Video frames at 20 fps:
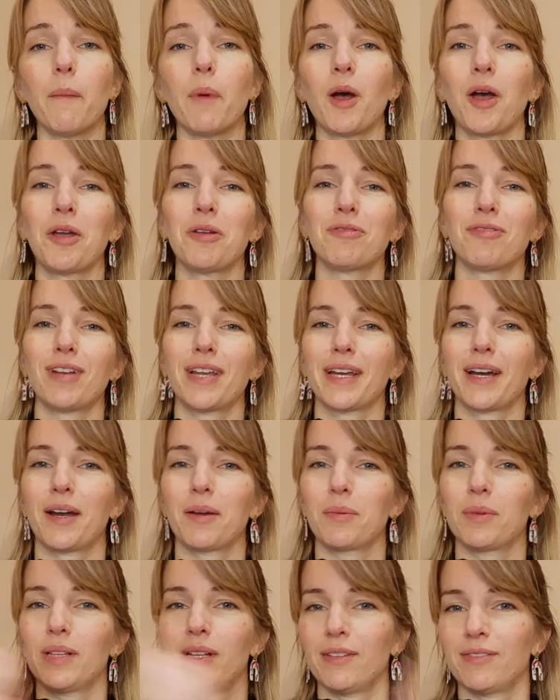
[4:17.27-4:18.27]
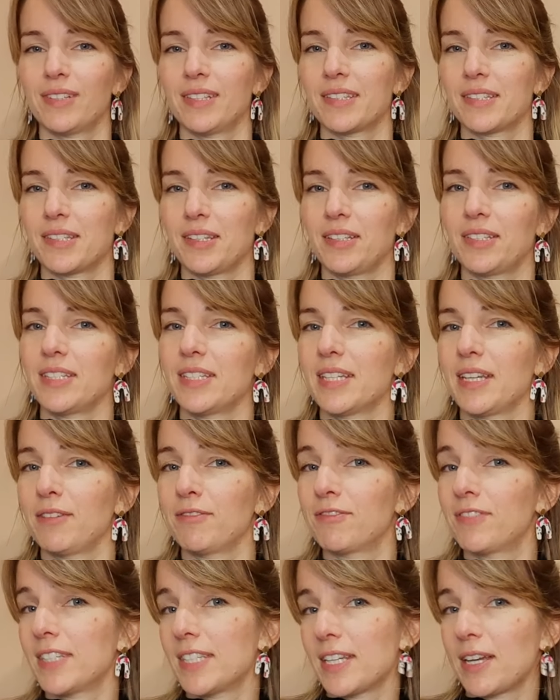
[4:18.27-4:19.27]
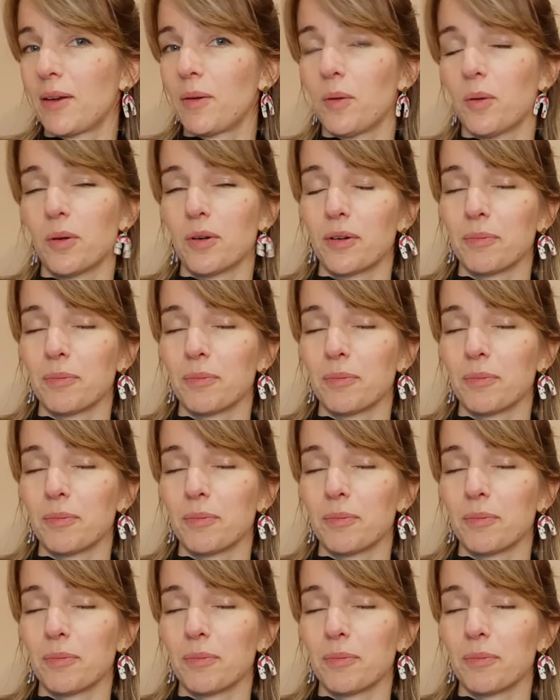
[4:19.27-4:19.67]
Hopefully I will have inserted a video or